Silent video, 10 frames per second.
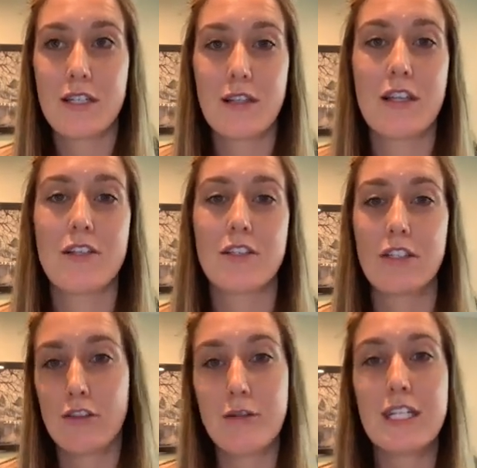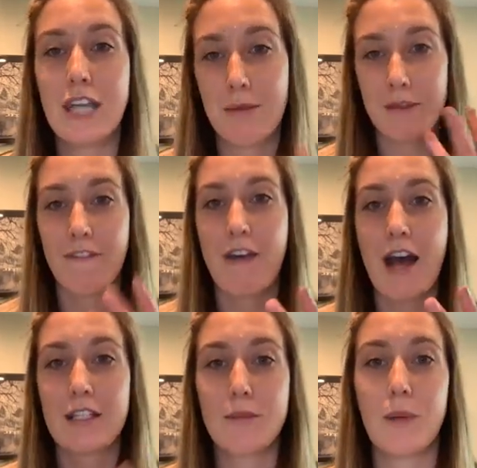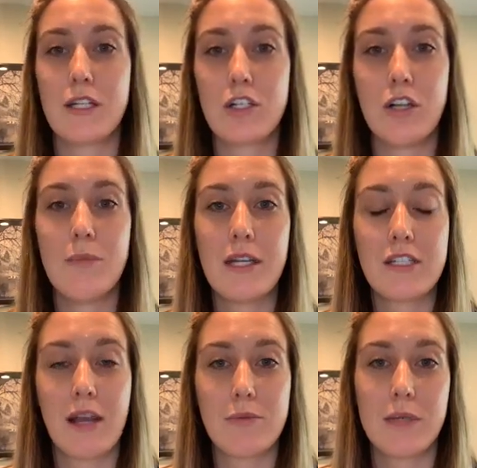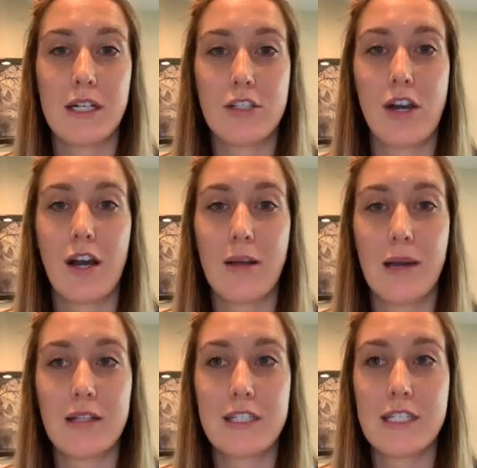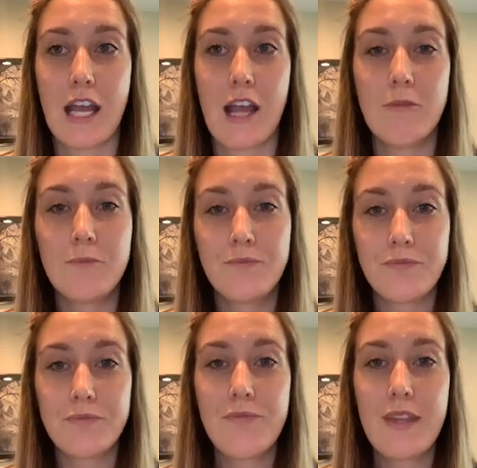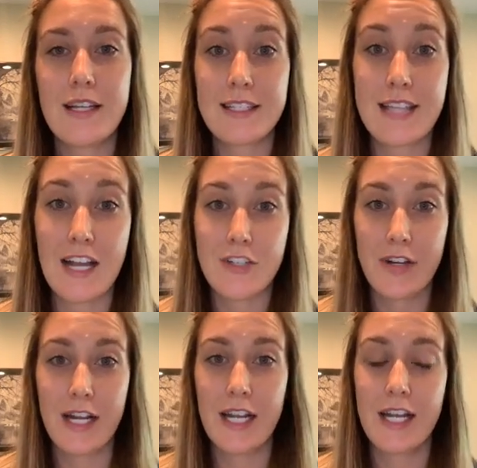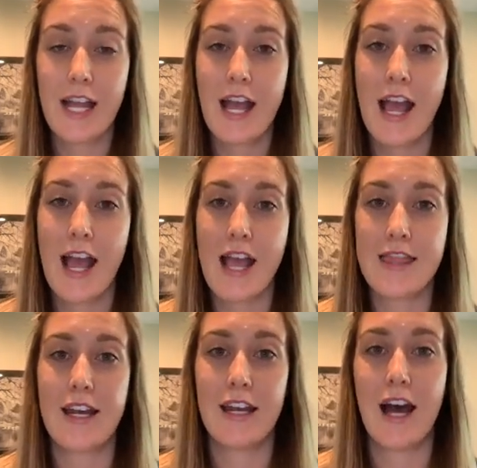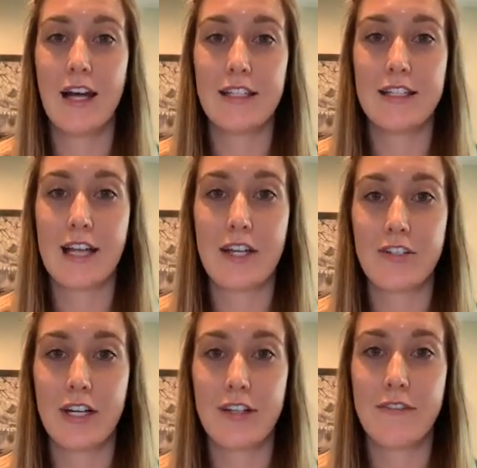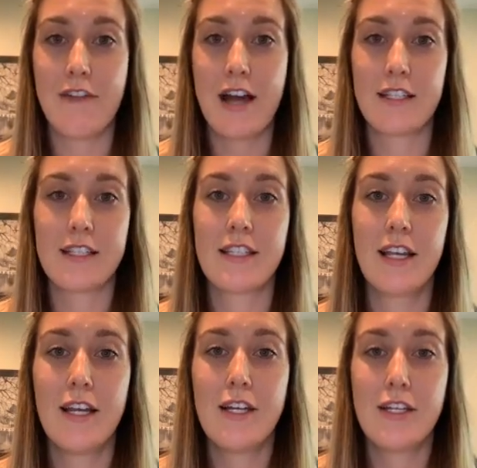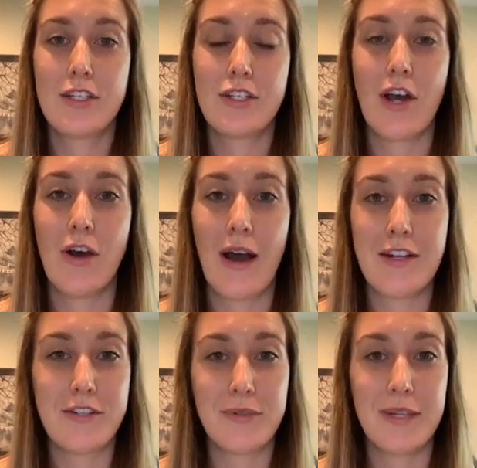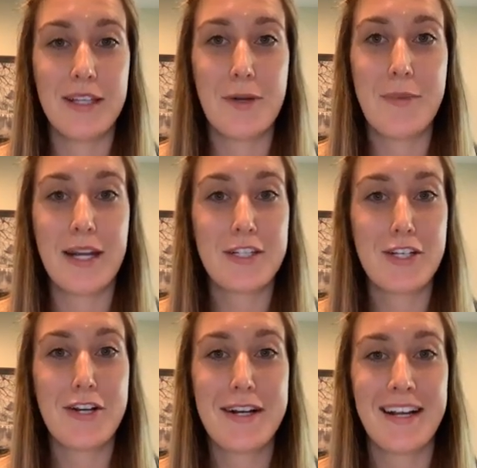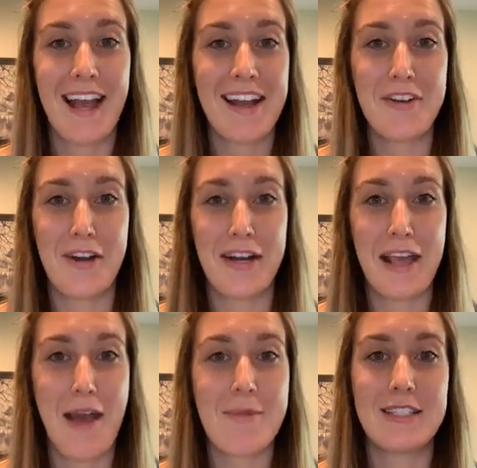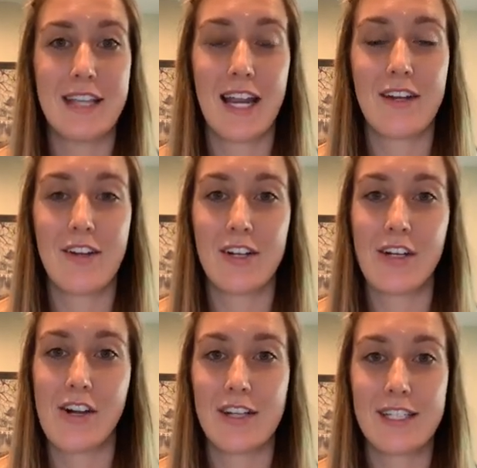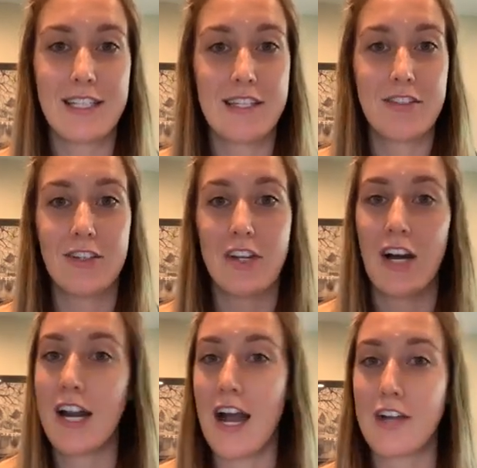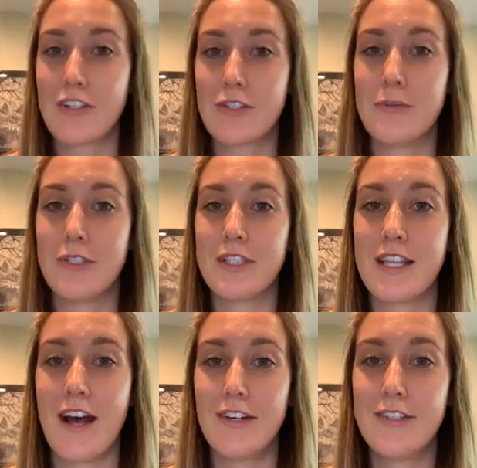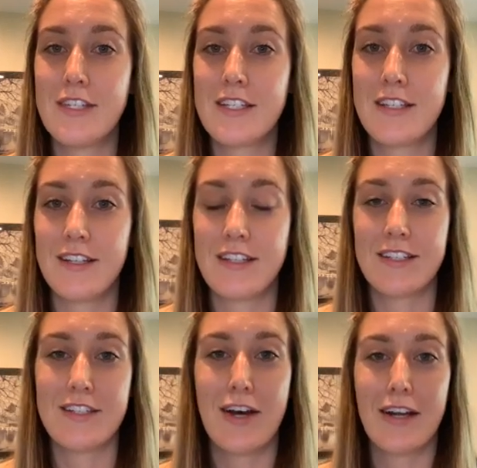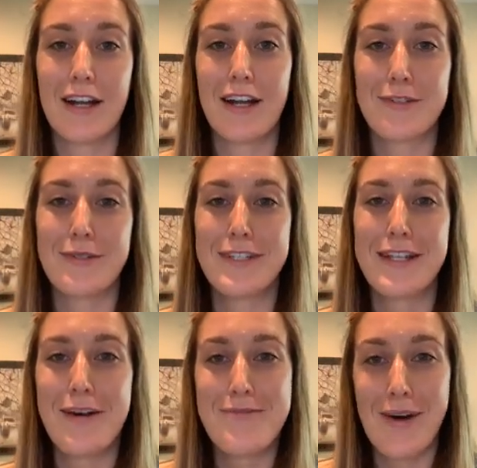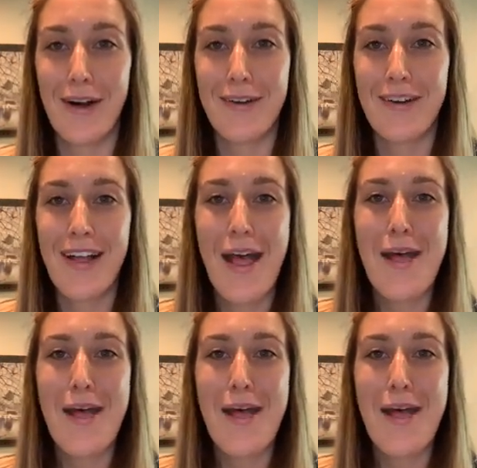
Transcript: there's 3 types of fats, but 2 main types we're going to talk about today: saturated and then unsaturated fats. So I drew a little picture. Again, not a chemist and not an artist. These are not actual cells. This is not an actual cell model,